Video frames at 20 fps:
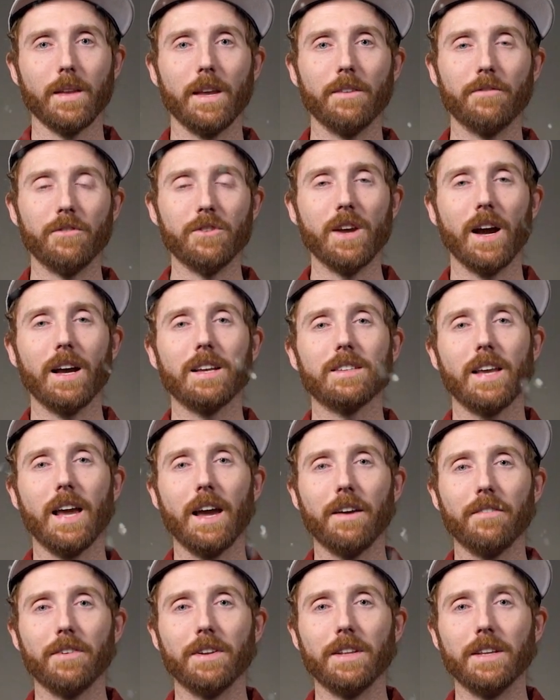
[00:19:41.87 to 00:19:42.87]
If you guys
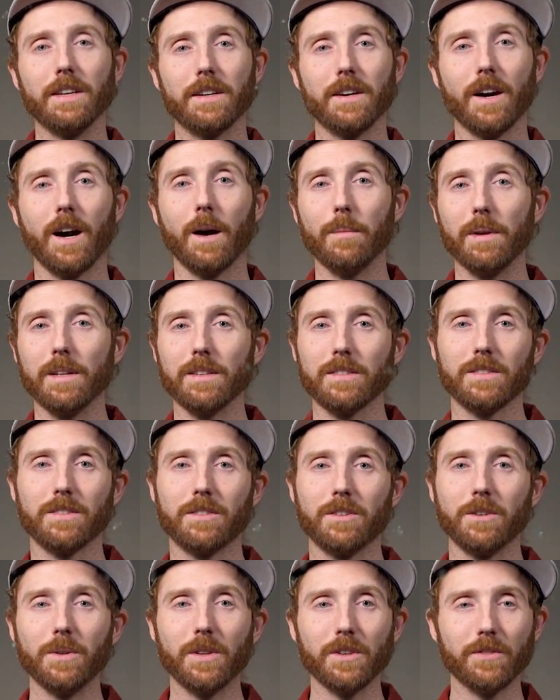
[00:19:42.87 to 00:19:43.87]
have any comments
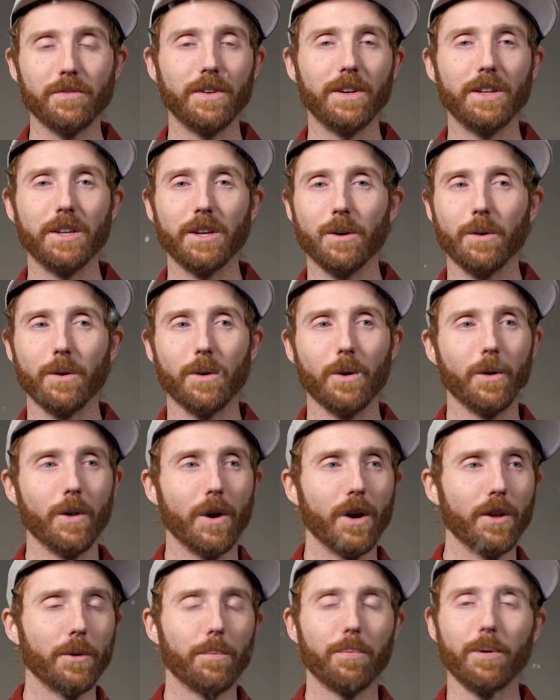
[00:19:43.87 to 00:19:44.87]
to this video or
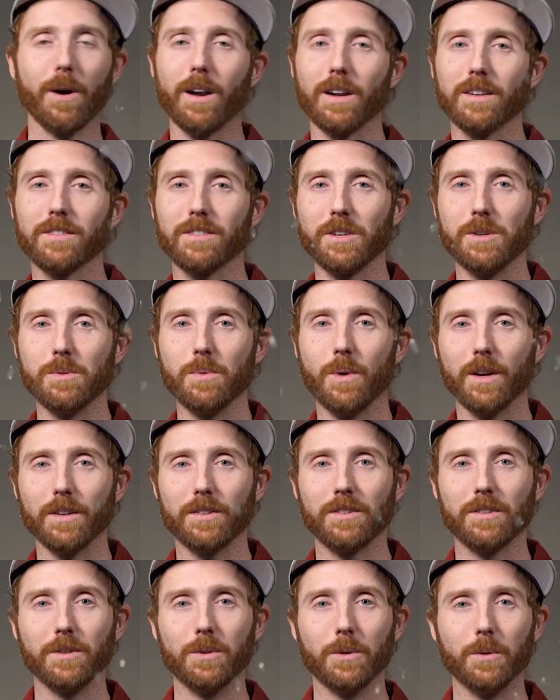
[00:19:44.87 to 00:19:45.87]
other products that you
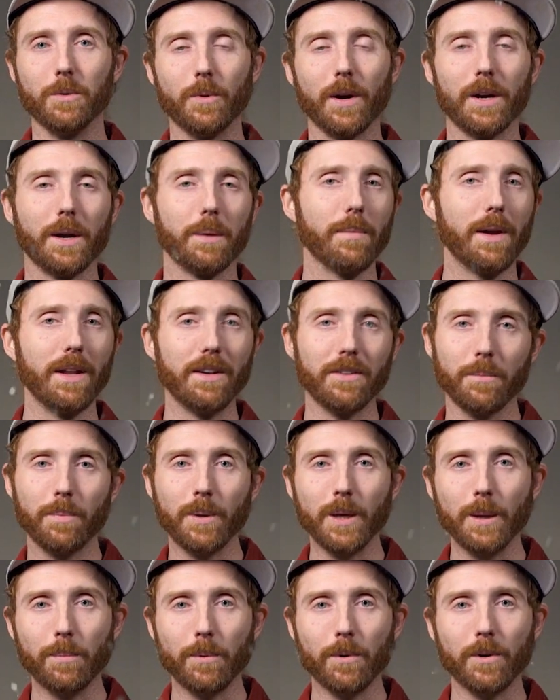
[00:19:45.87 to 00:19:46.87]
want to recommend to
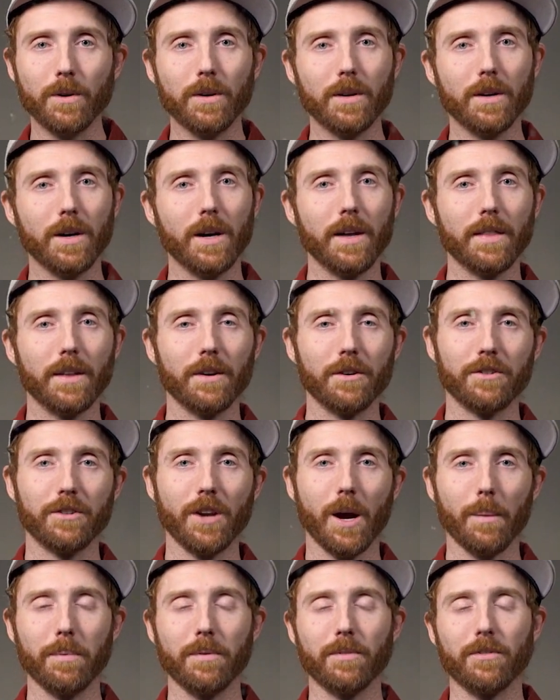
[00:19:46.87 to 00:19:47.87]
people that are
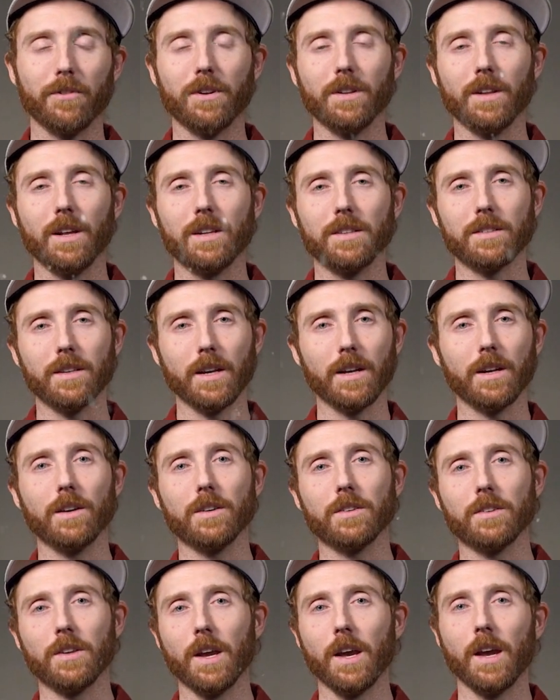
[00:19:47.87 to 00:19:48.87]
shopping for inline
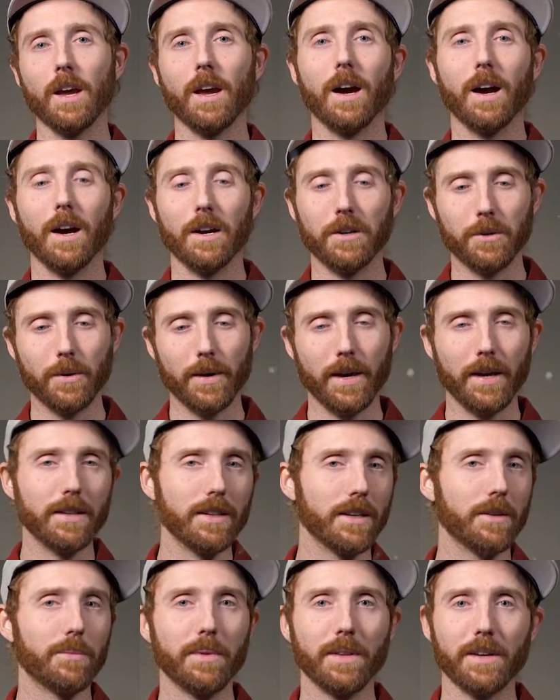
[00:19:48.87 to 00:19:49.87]
skaters, go ahead
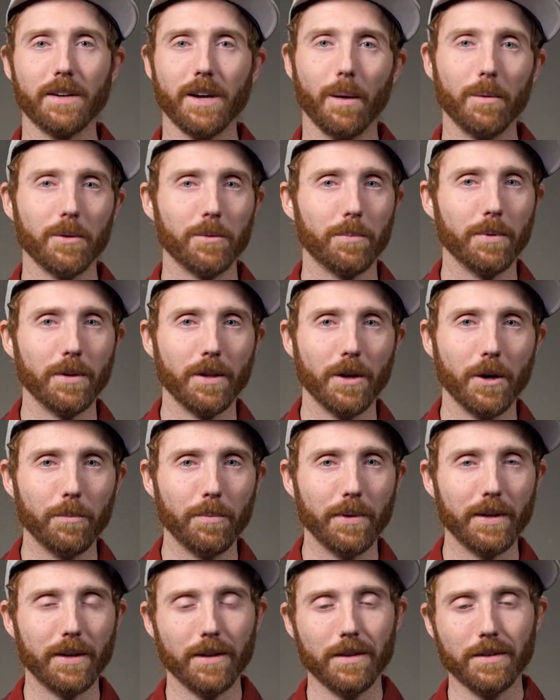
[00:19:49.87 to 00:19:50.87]
and leave them in the comments below,
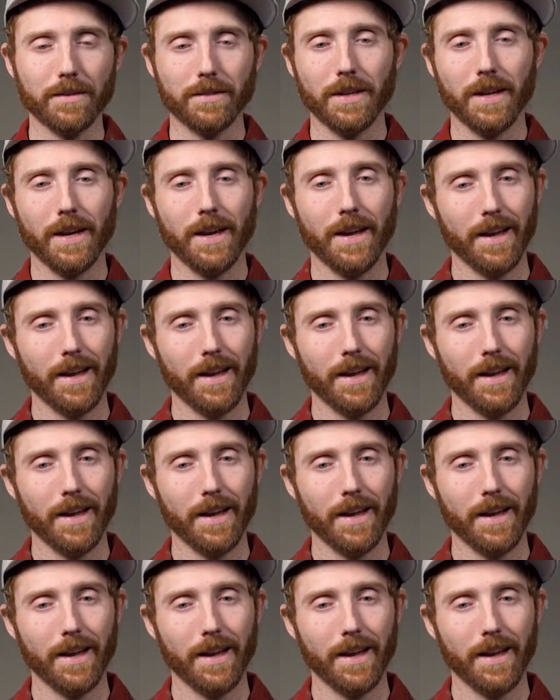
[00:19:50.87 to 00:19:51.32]
because